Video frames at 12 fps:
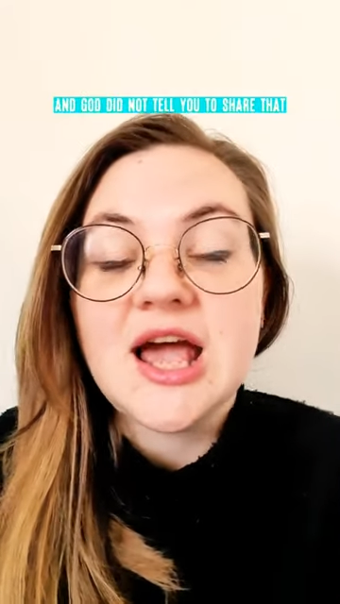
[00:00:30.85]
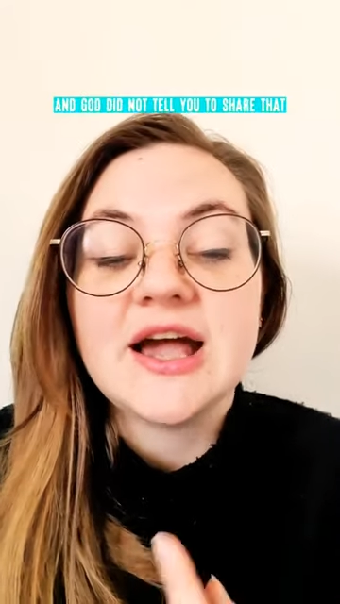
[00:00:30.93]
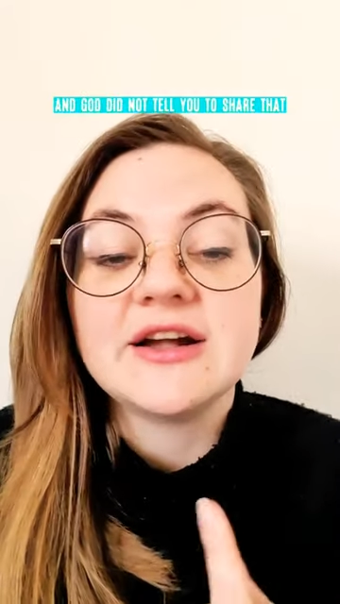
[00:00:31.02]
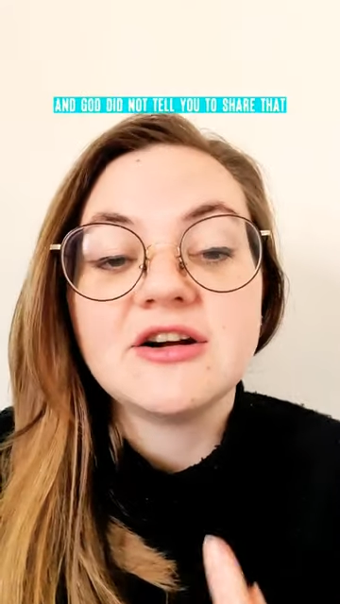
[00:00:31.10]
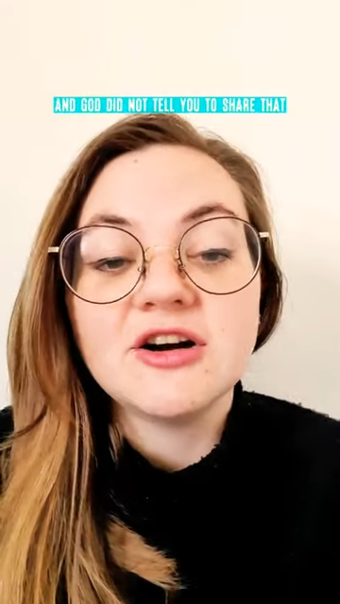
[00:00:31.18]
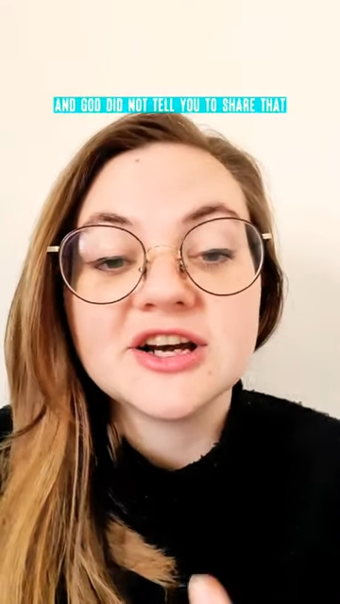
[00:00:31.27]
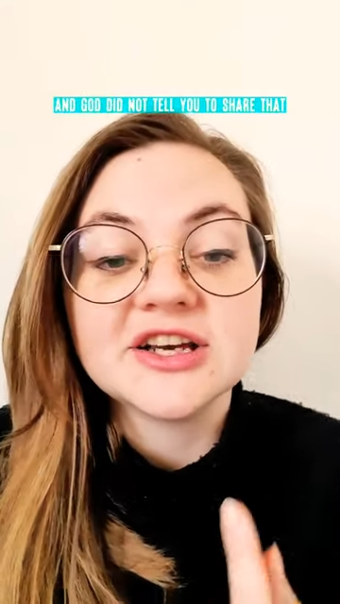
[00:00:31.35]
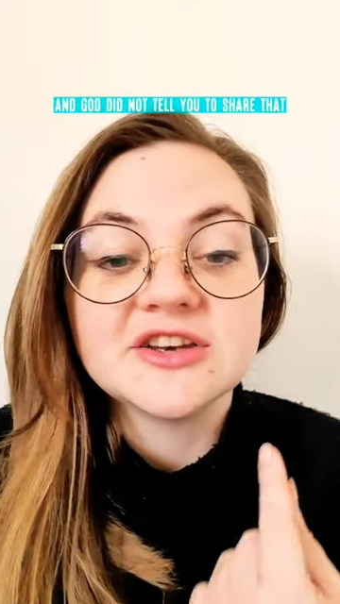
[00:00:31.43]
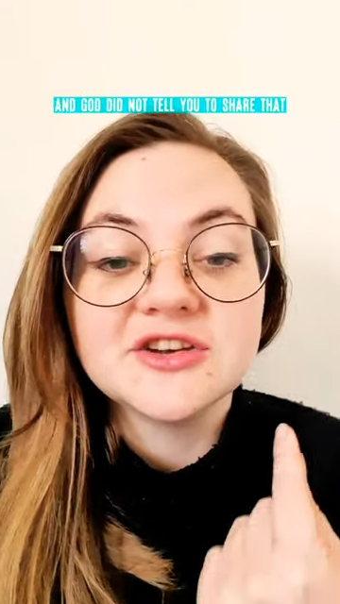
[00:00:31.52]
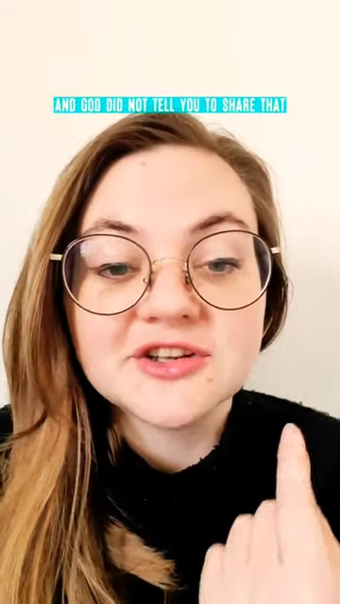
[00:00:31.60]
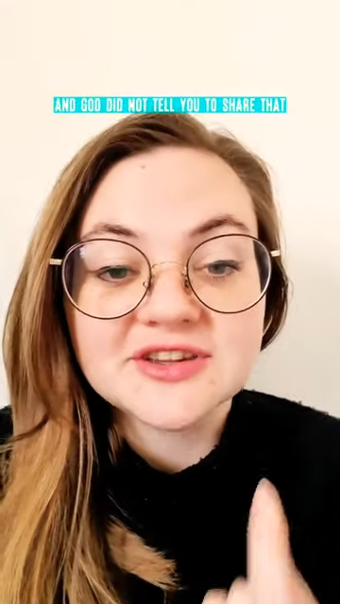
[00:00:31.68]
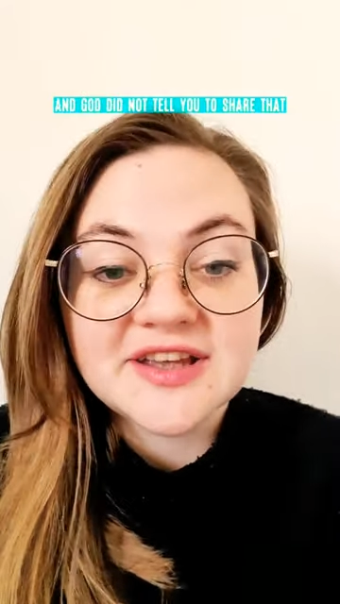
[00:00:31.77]
And God did
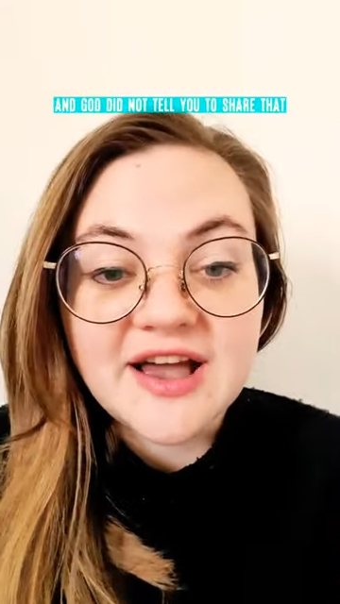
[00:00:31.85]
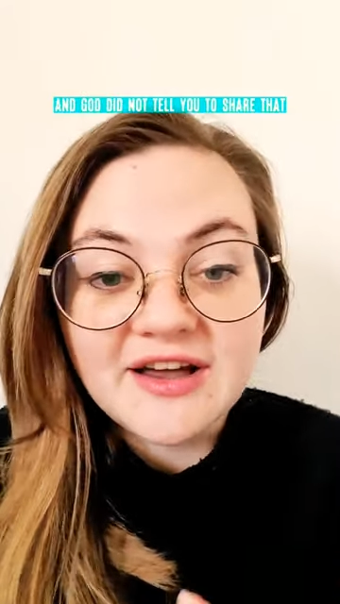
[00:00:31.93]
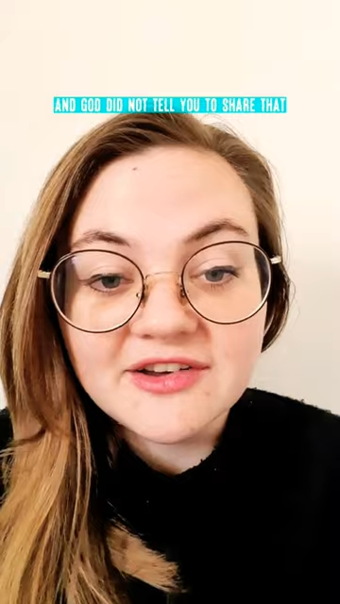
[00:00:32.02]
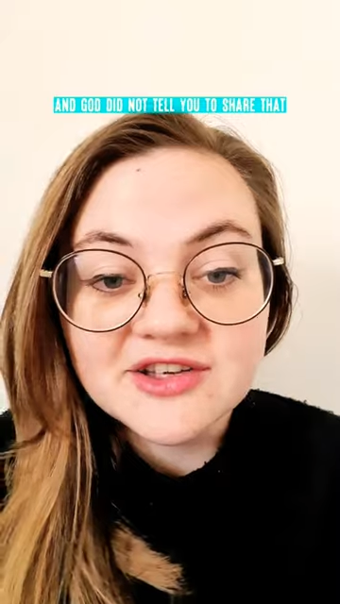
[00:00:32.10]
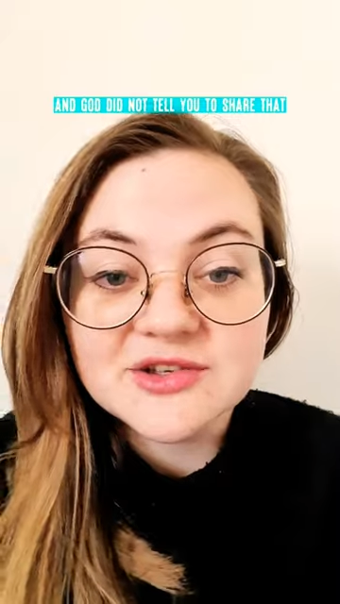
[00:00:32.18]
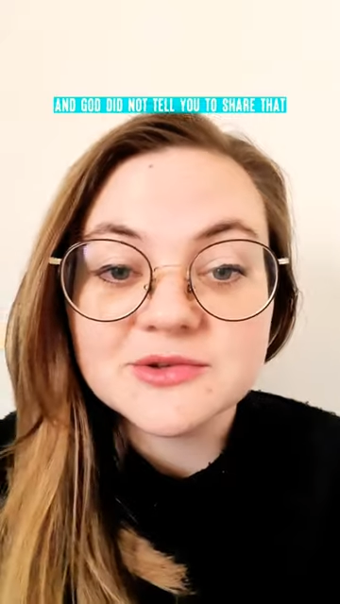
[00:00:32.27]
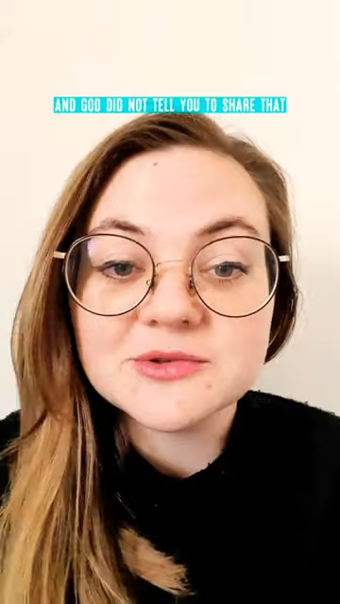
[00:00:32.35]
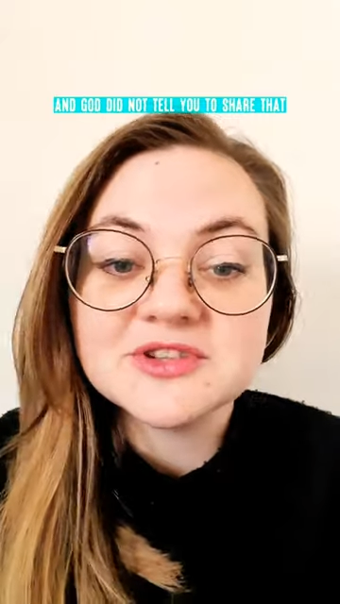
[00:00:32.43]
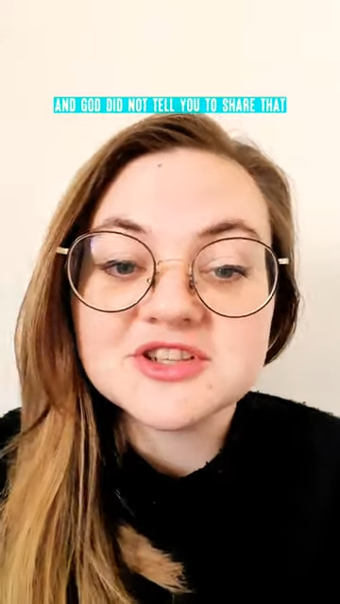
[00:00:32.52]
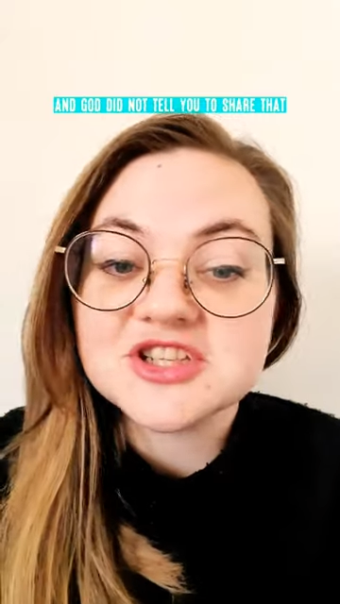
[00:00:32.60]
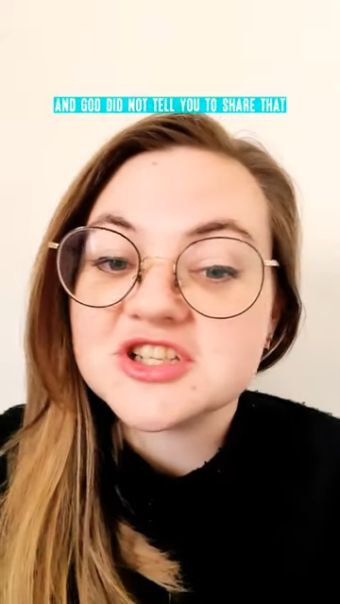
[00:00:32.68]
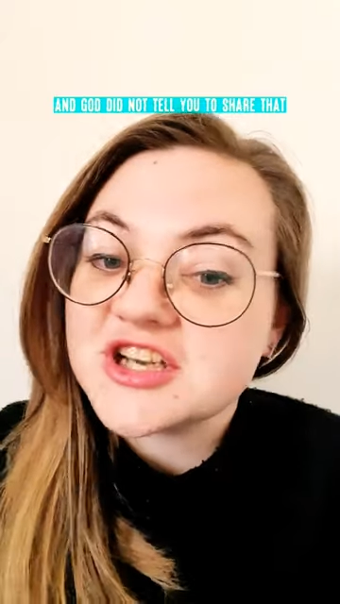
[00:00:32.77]
not tell you
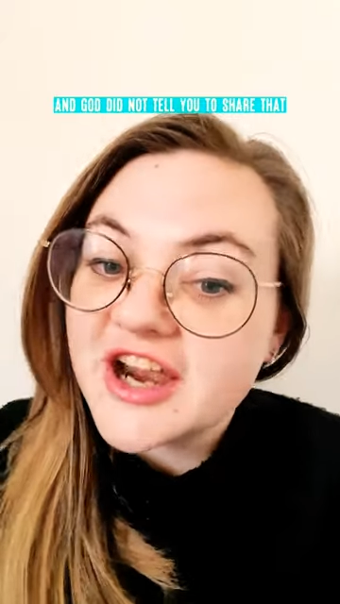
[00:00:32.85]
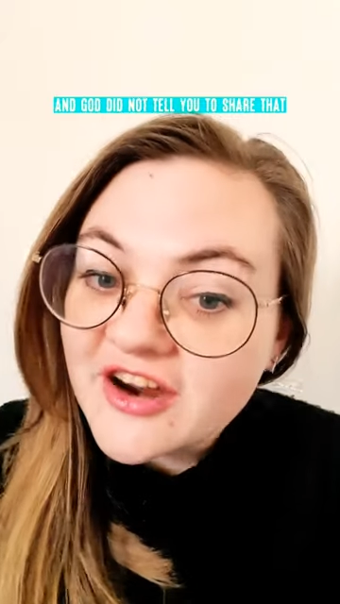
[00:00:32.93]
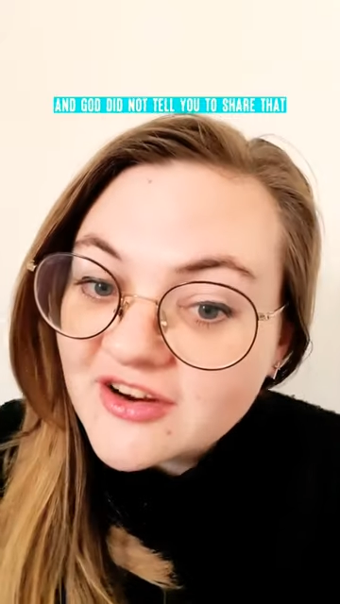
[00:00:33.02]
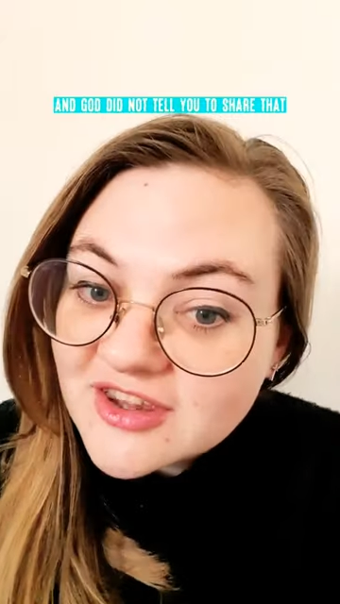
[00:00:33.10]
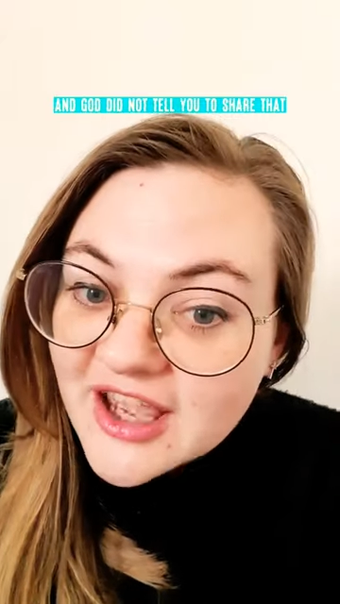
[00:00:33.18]
to share